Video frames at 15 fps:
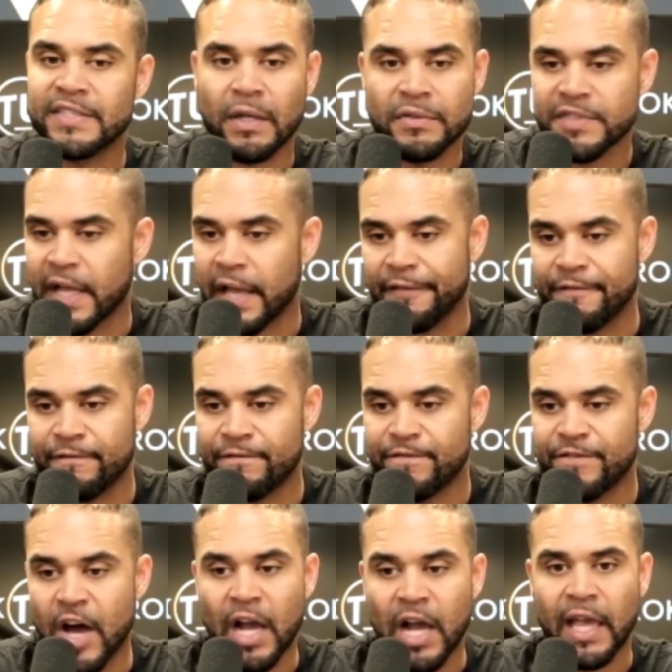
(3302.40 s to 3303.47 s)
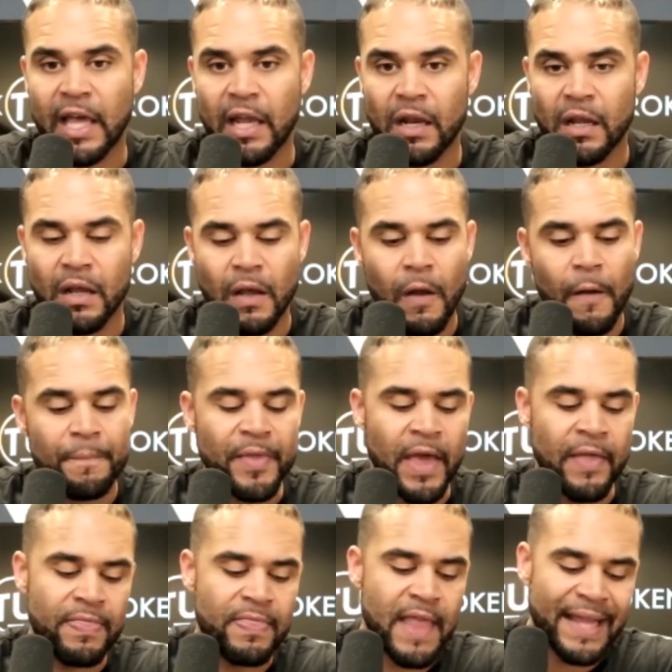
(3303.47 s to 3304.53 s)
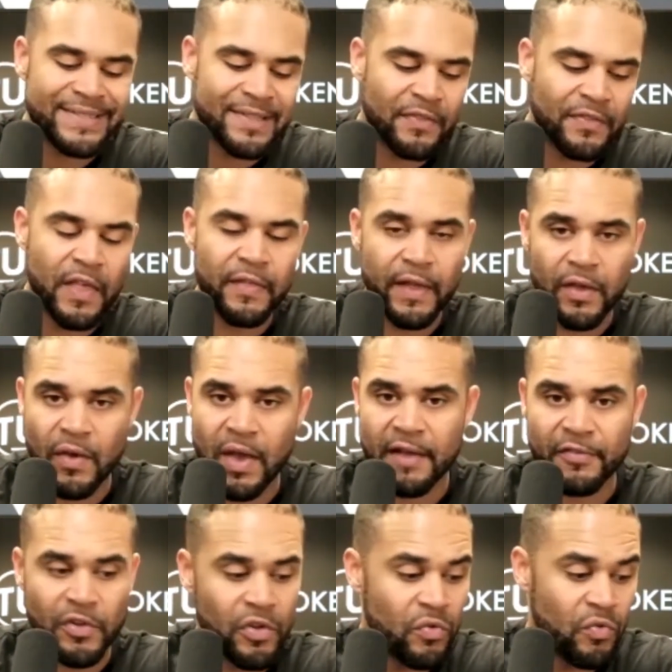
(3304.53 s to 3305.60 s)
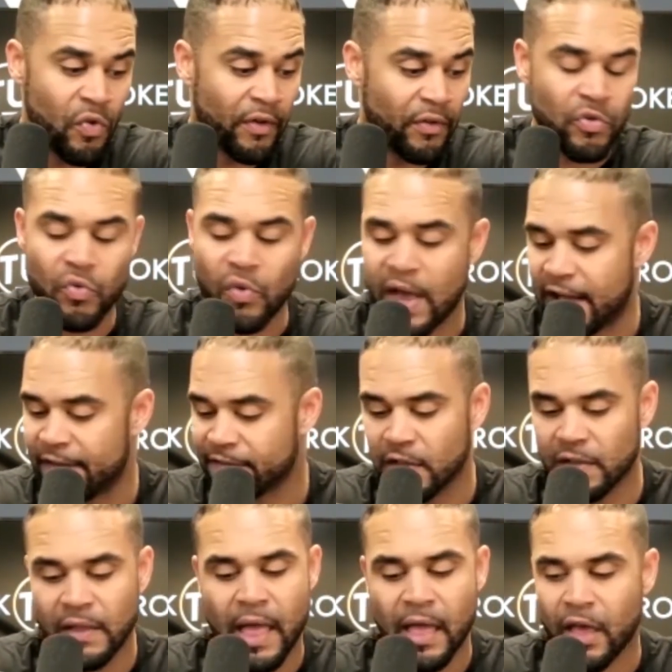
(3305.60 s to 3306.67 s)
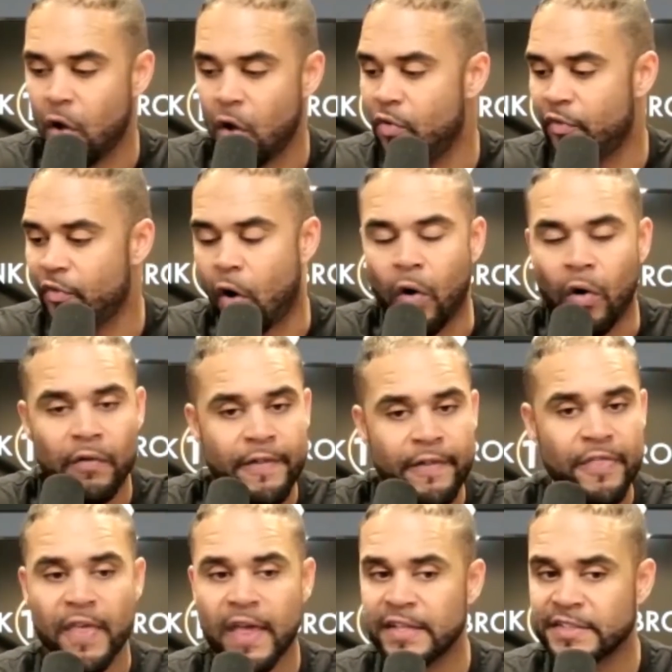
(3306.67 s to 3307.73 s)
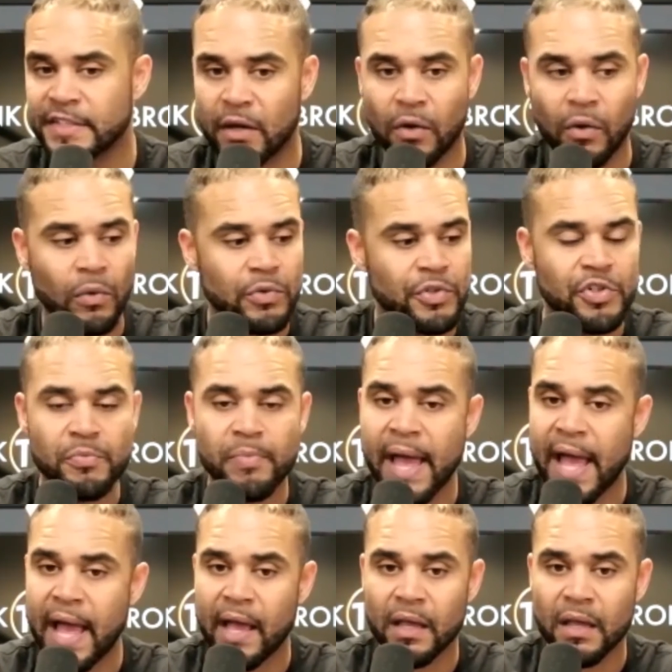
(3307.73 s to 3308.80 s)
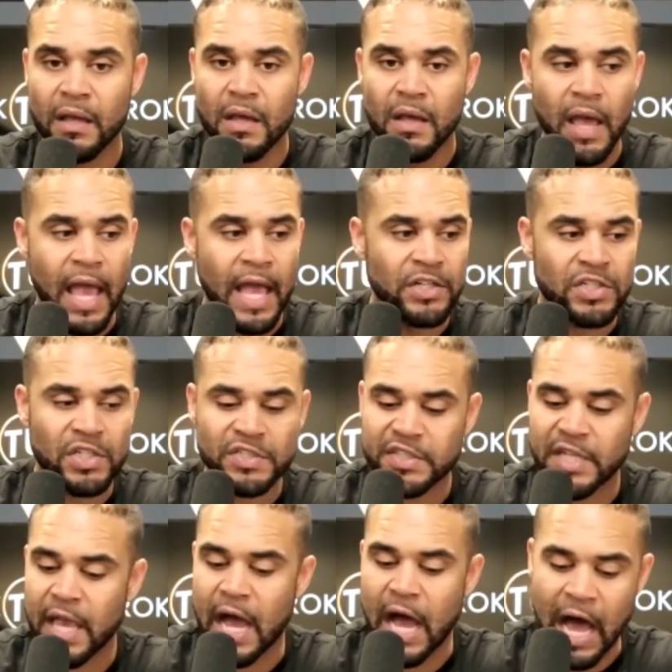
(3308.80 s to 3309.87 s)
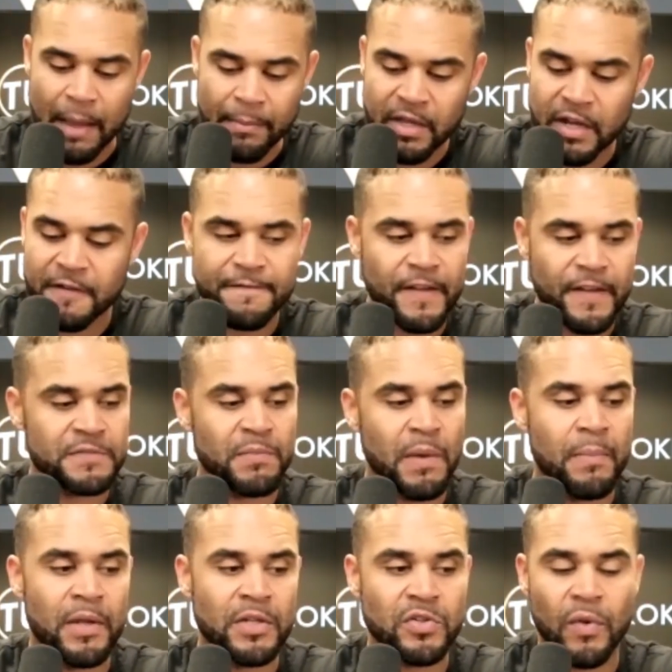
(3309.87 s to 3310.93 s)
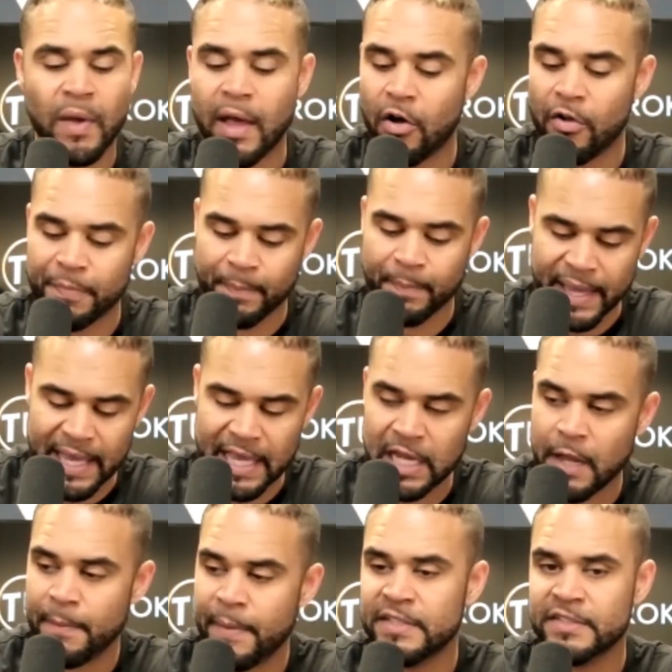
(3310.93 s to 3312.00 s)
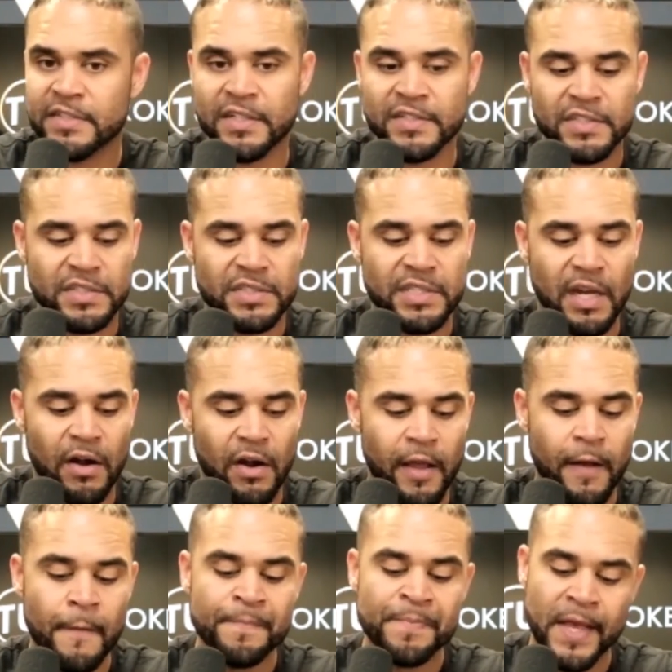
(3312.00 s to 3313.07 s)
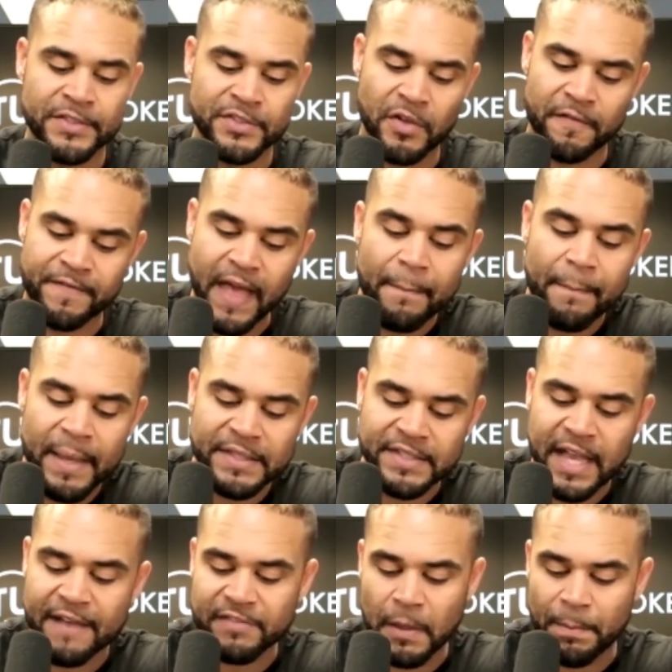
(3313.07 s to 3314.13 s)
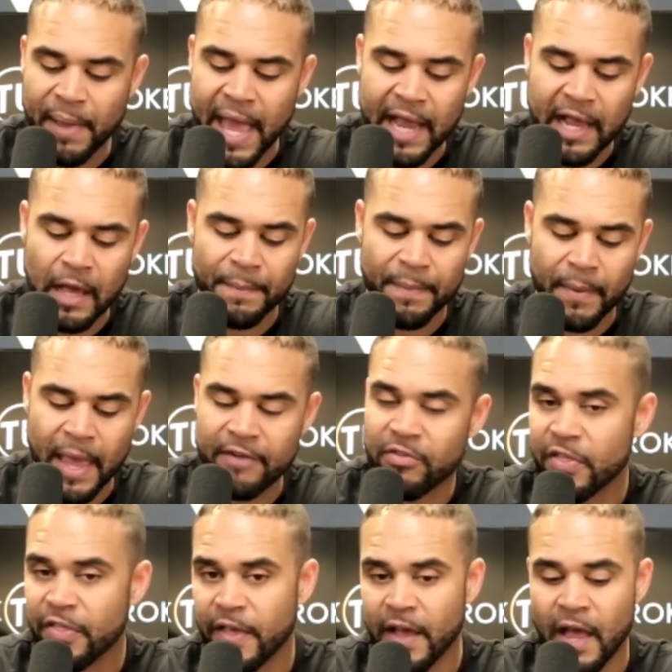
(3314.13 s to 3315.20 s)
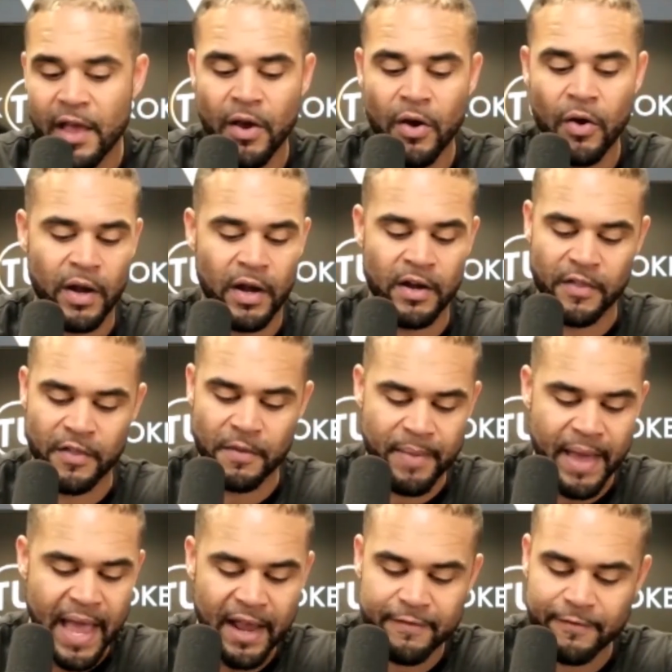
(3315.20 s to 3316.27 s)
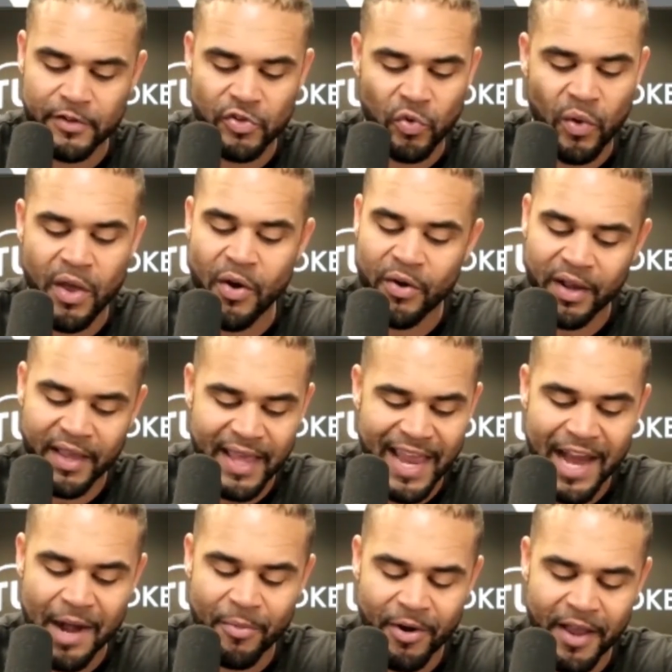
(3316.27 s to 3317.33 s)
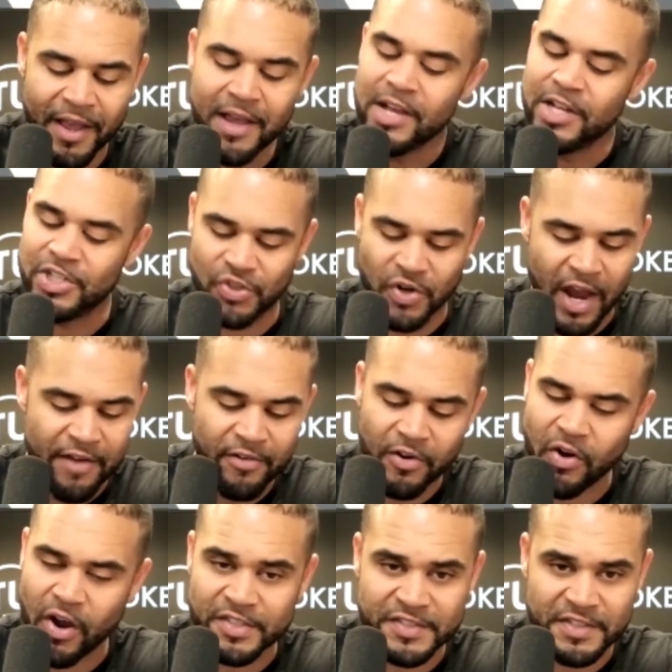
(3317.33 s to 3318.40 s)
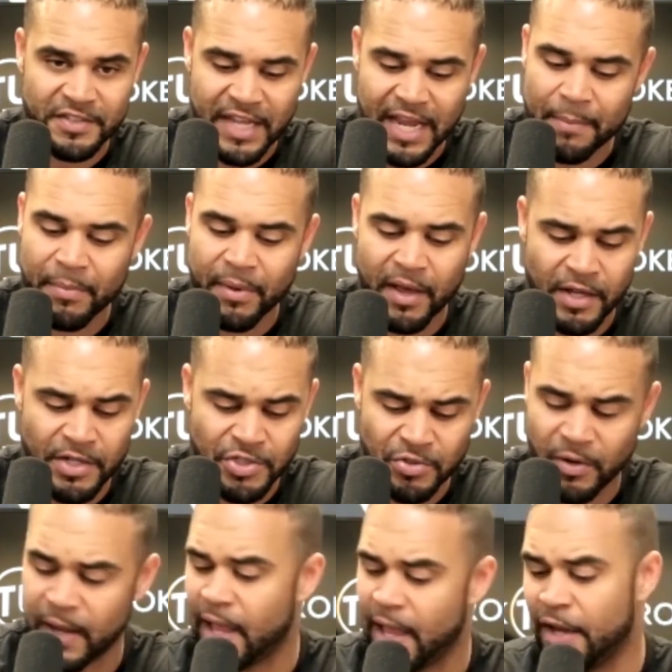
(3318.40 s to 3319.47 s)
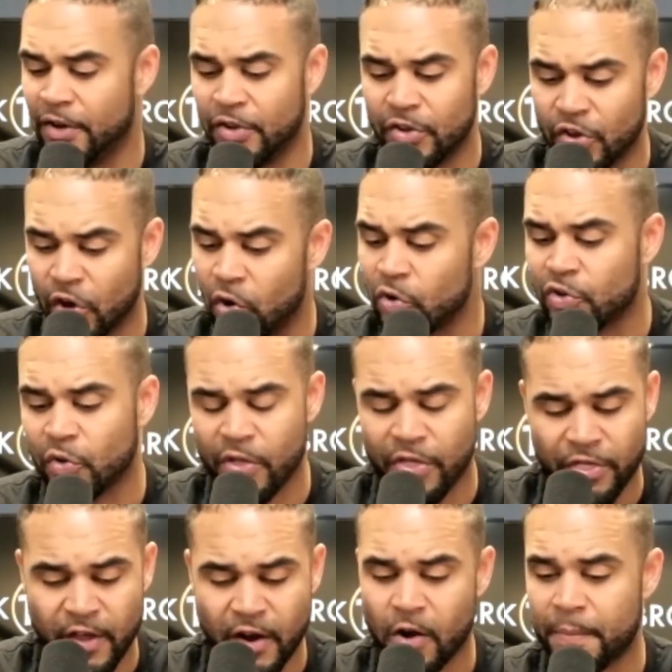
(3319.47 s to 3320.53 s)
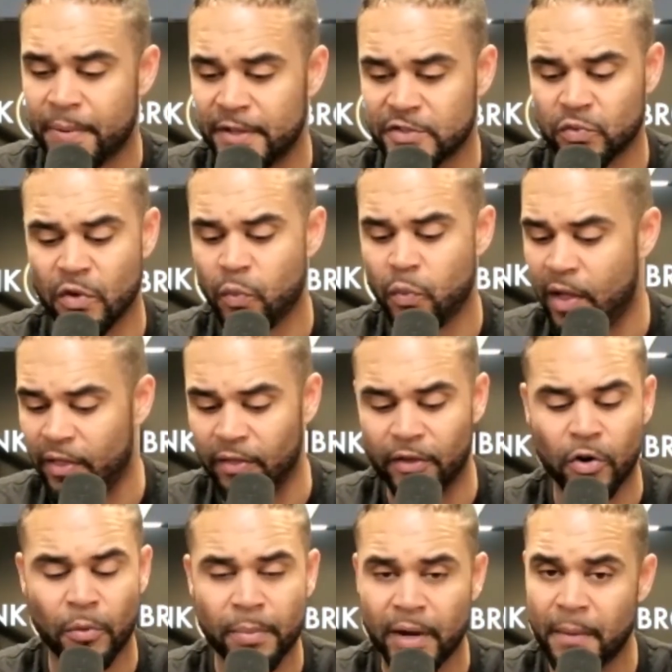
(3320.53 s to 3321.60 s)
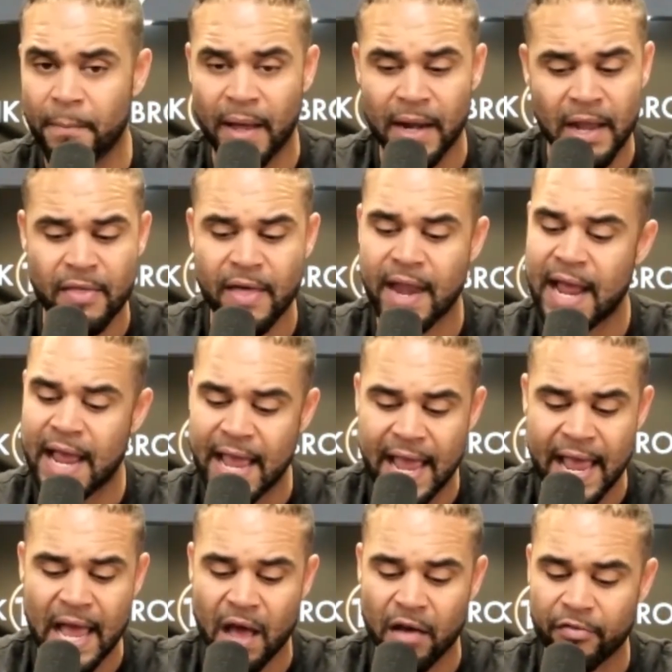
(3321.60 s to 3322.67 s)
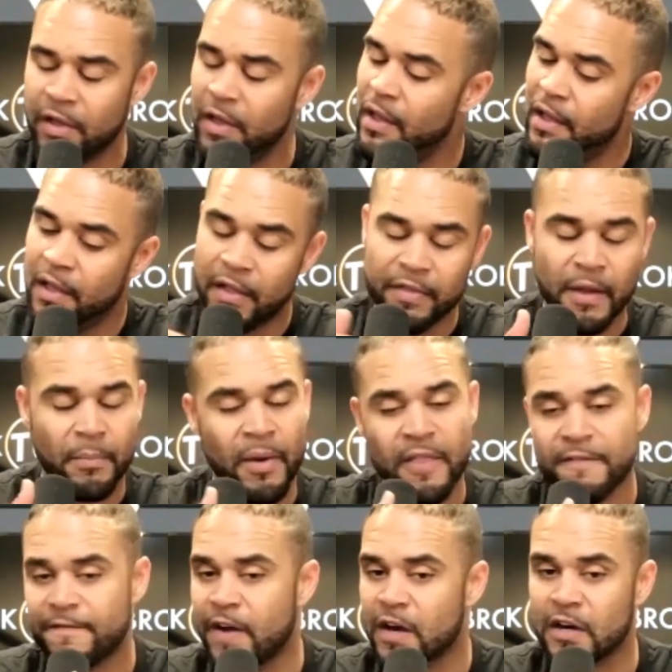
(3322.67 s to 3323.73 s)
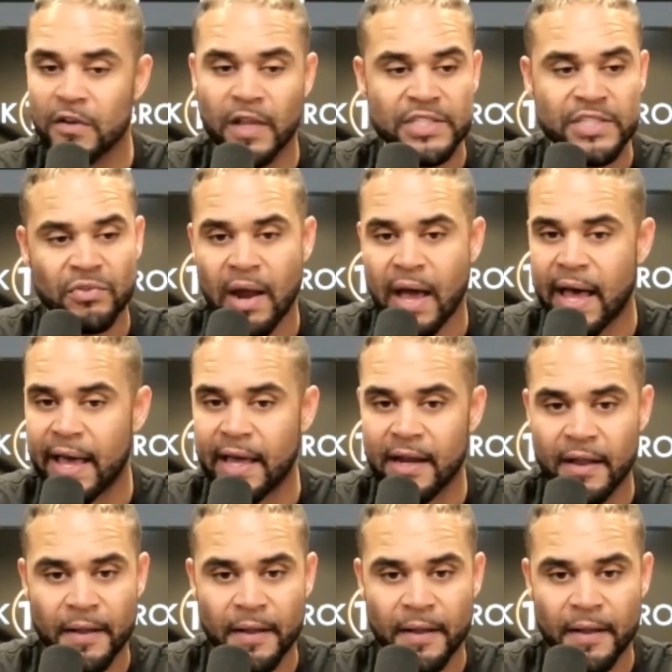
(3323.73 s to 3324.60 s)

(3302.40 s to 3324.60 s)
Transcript: was like, fuck it. And that's the thing that you have to do. You have to let go of all the things that hold you back and just say, I'm going to fix my mental health by any means necessary. And so if that means I have to pack up everything I own into the back of the Toyota Camry, drive across the damn country and go to a therapist with what little bit of money that I have, then motherfucker, let's ride.